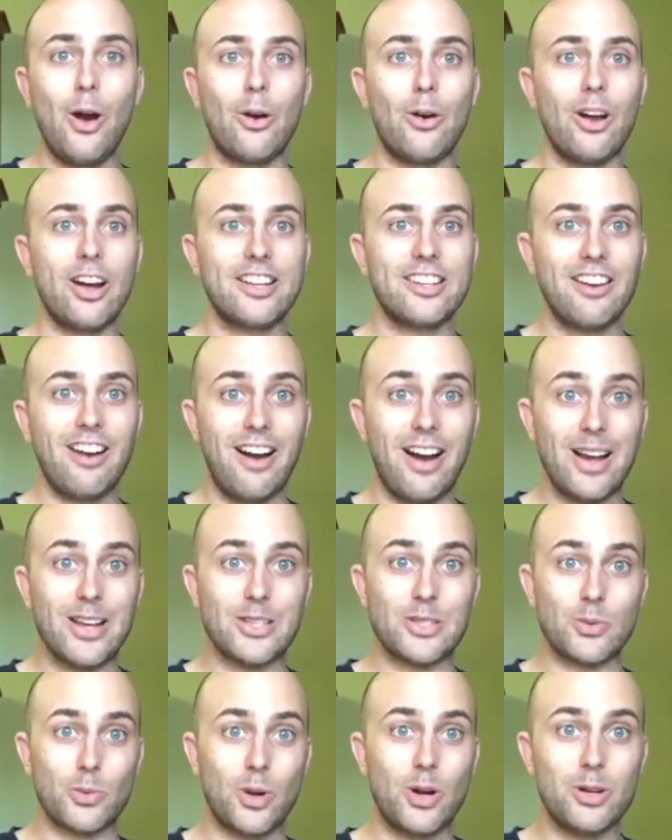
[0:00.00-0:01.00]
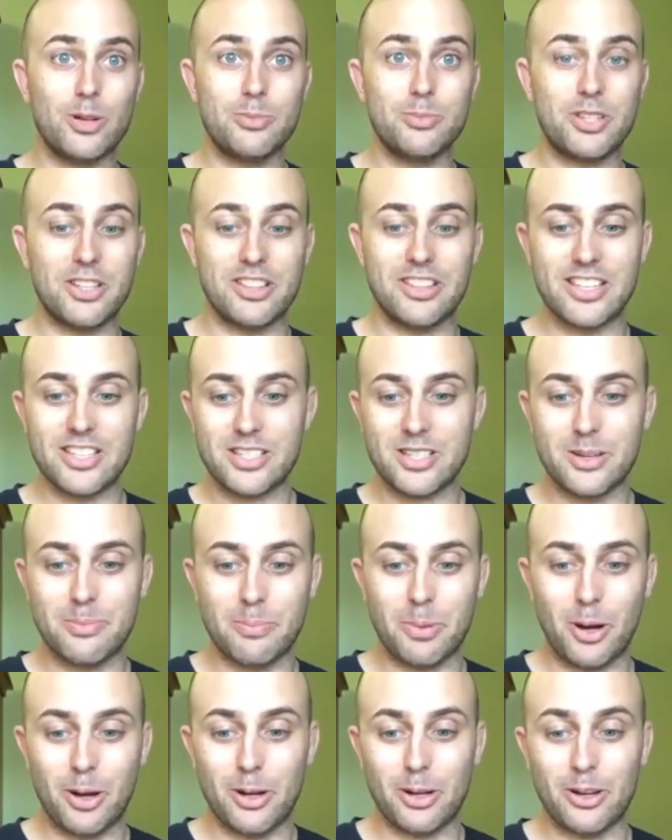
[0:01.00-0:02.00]
All right, guys, welcome to this
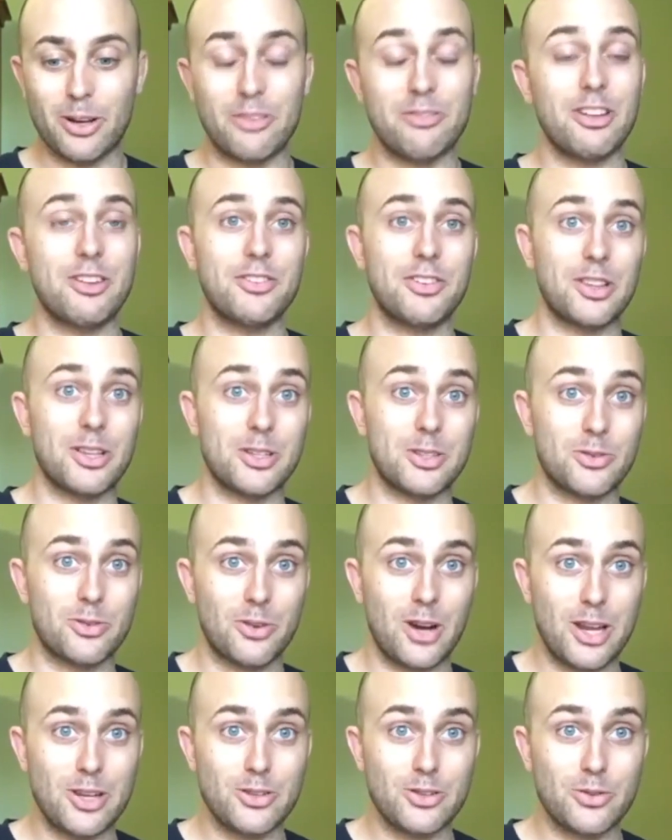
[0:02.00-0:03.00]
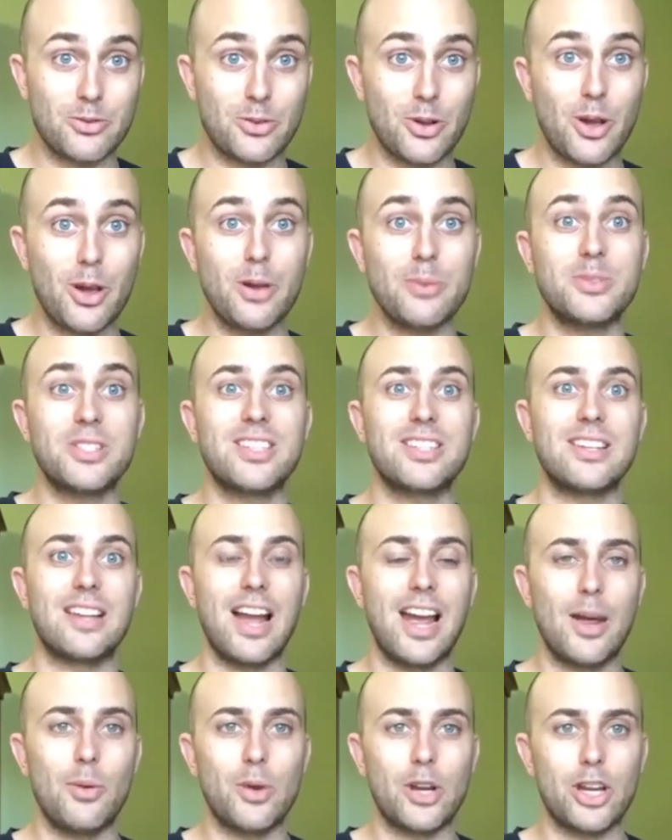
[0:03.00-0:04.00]
component of Effortless Phrasal Verbs.
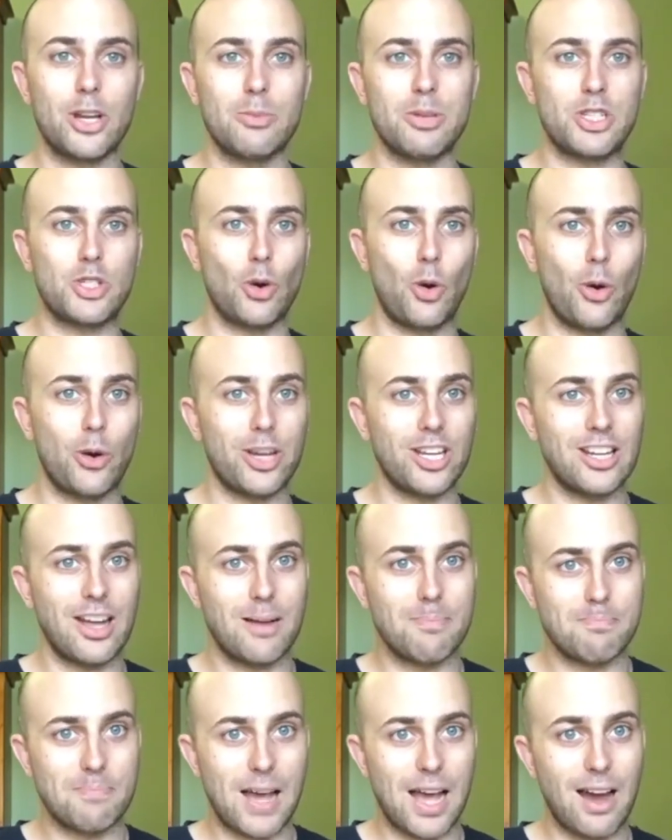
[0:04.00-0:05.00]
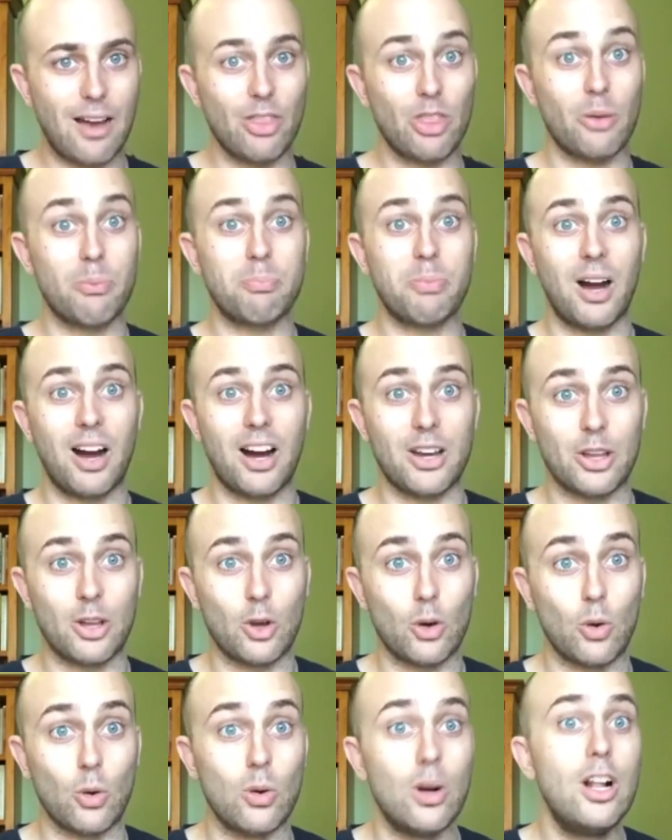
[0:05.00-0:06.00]
Today, we're going to be talking about the
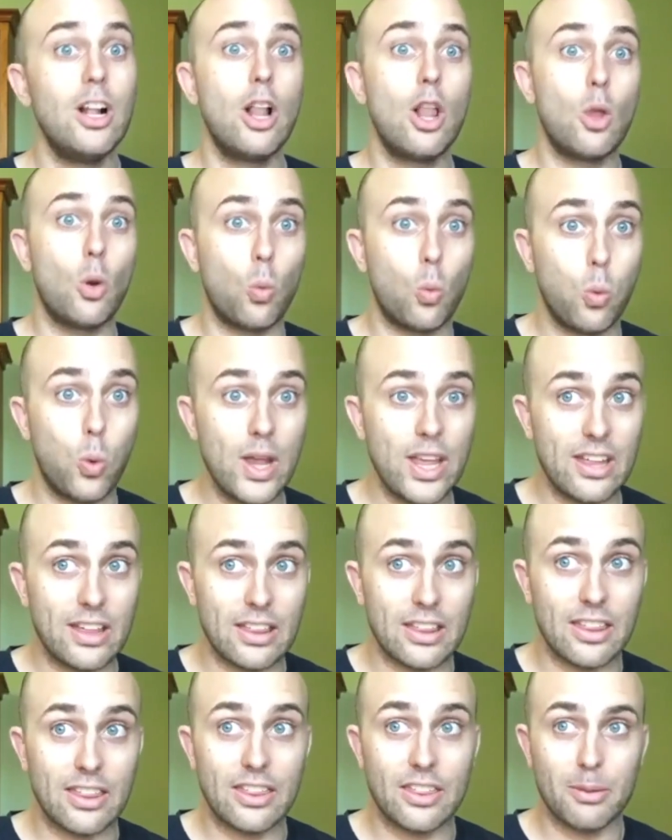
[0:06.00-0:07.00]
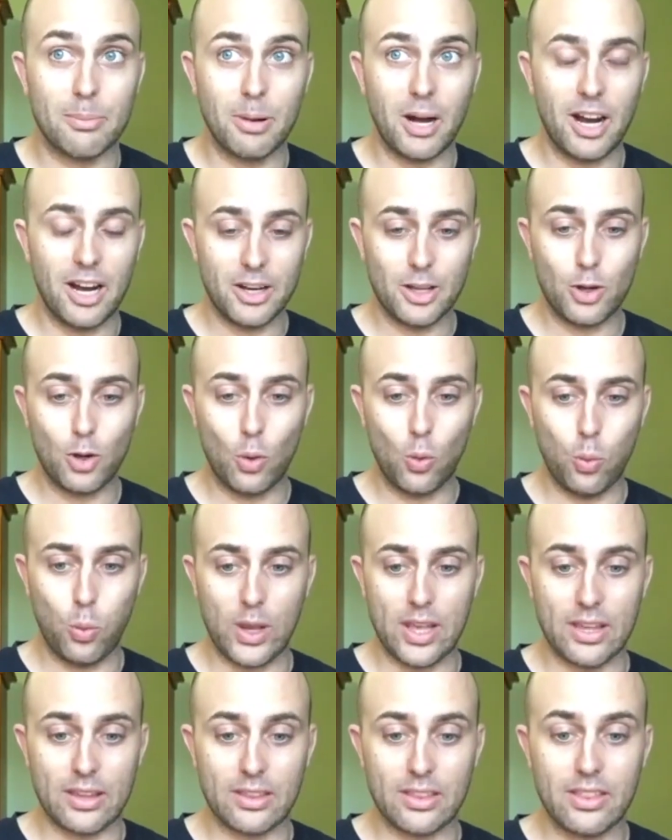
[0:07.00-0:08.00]
particle with. The particle
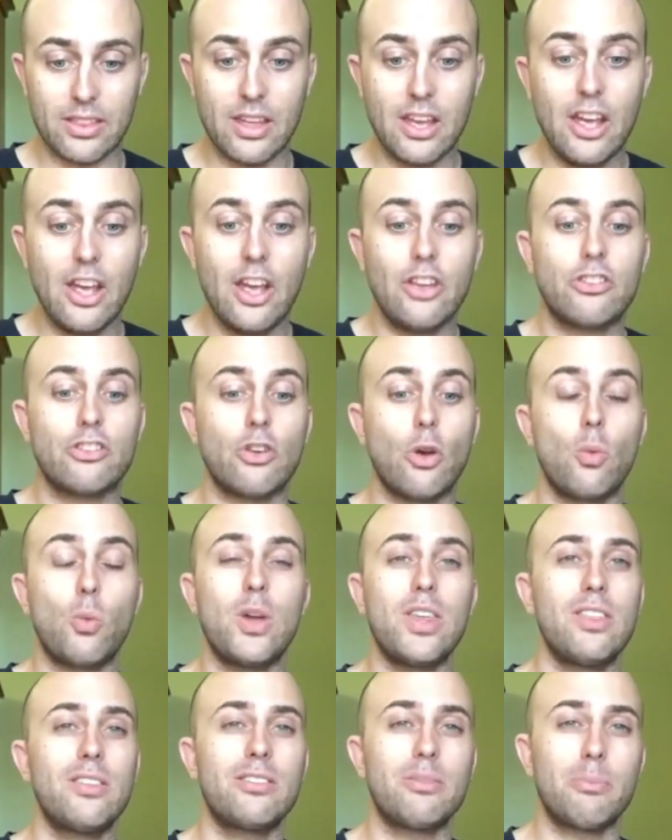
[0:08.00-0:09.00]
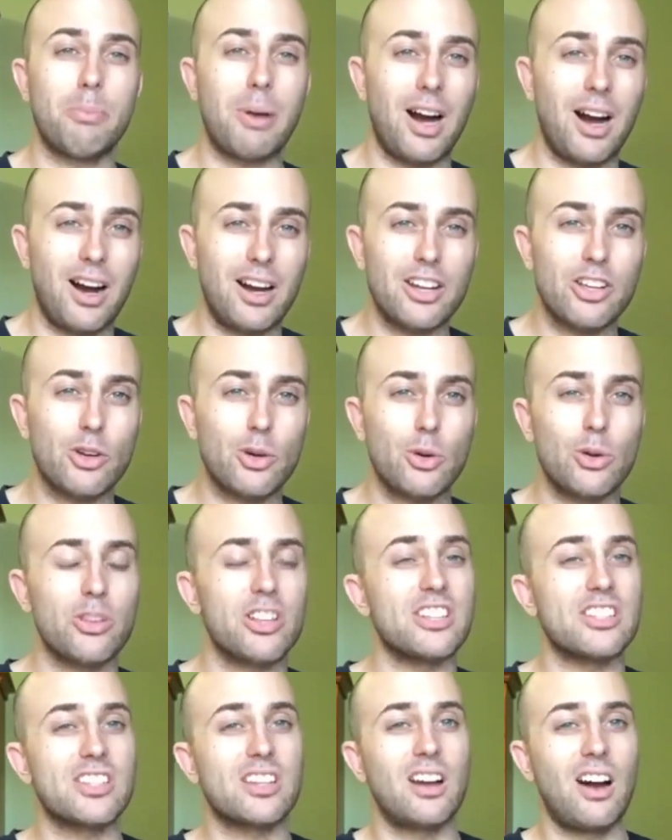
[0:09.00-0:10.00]
with. So, with is a particle
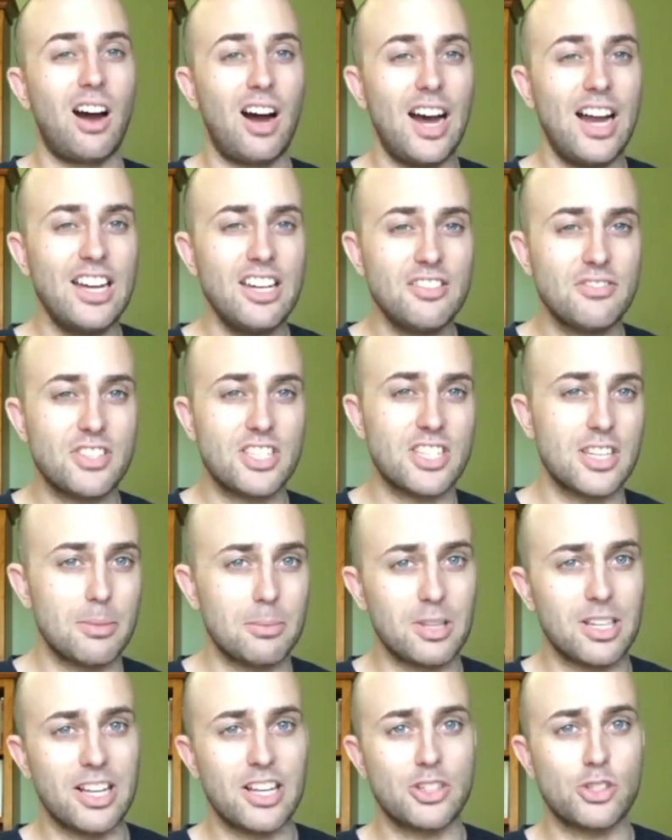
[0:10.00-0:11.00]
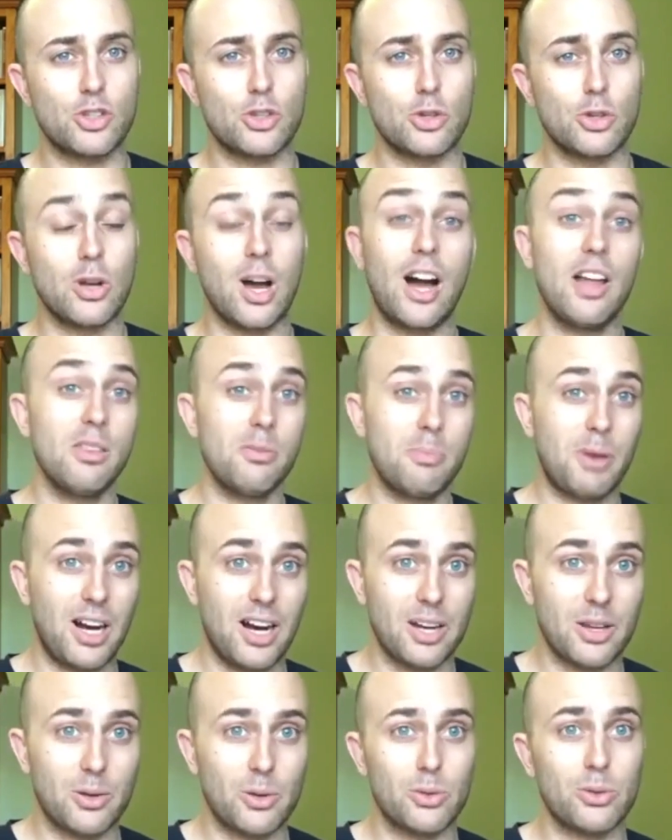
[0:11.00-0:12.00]
that's kind of similar to other
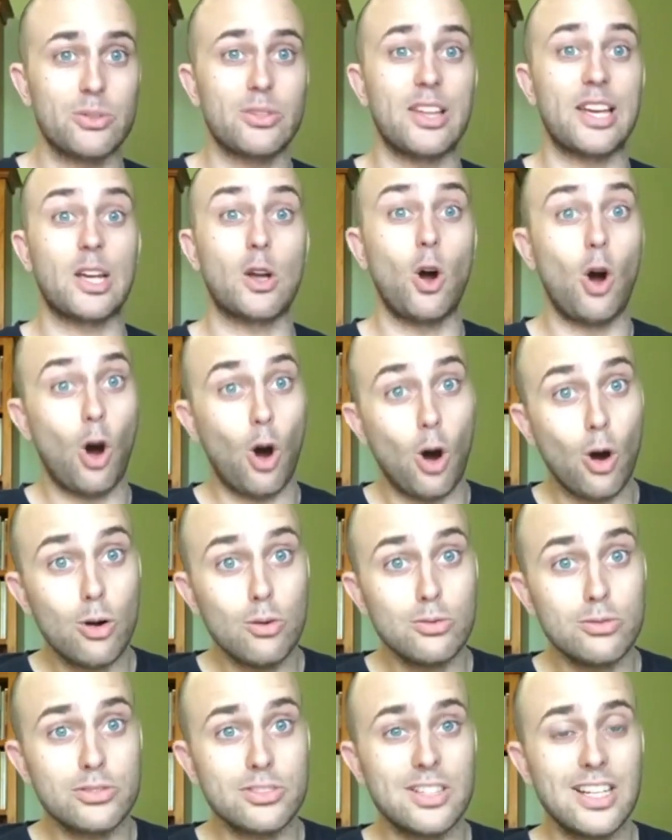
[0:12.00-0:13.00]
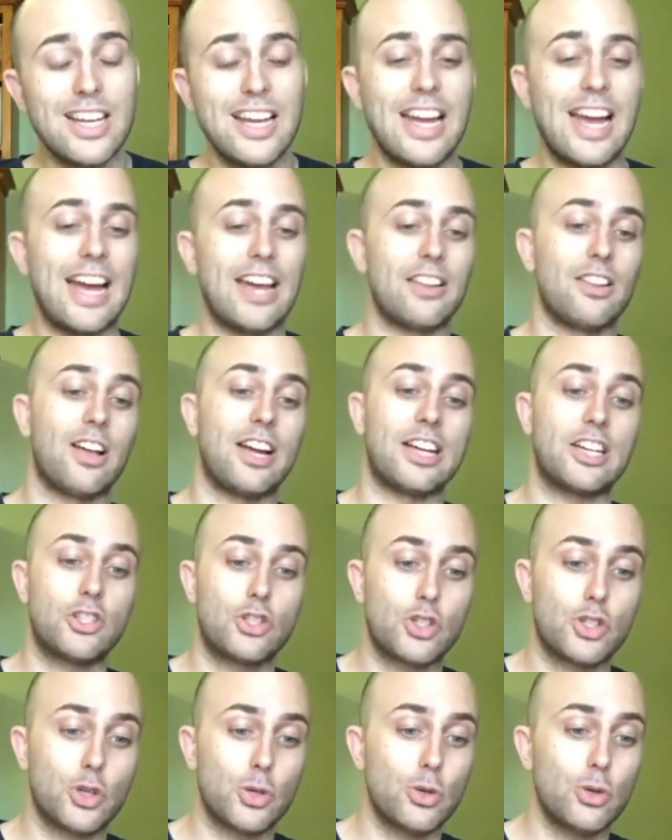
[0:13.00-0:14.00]
particles like of and like
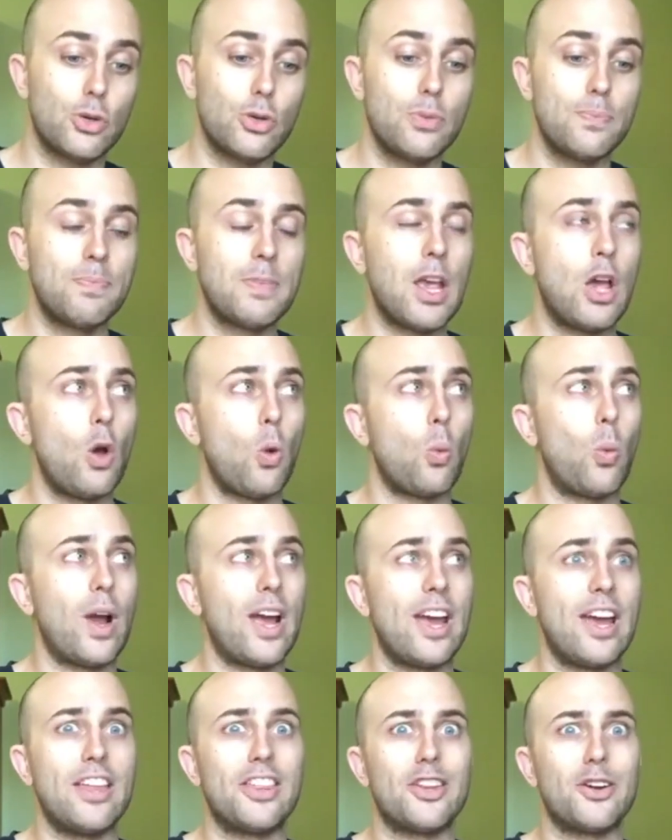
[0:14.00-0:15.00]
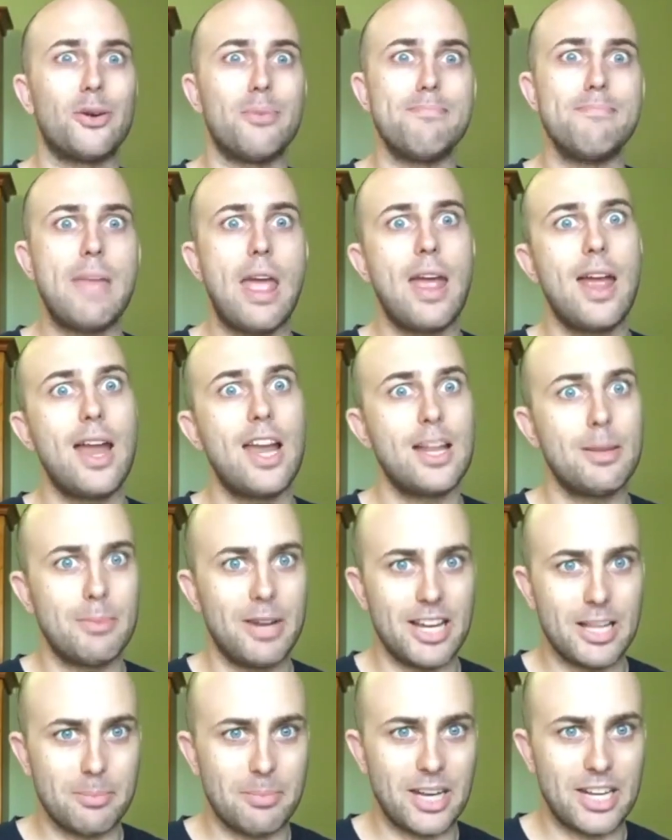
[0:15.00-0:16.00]
to, where there are many,
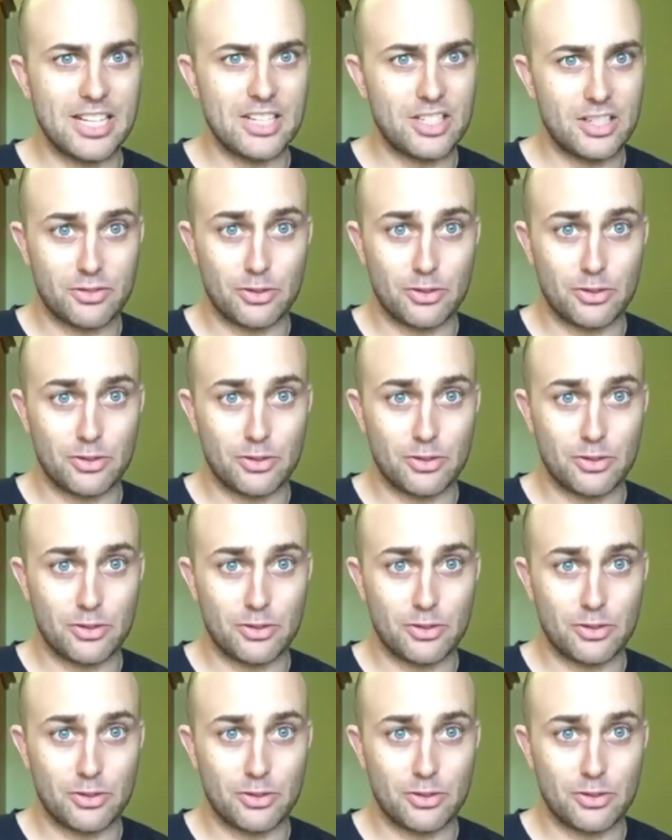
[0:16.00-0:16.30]
many, many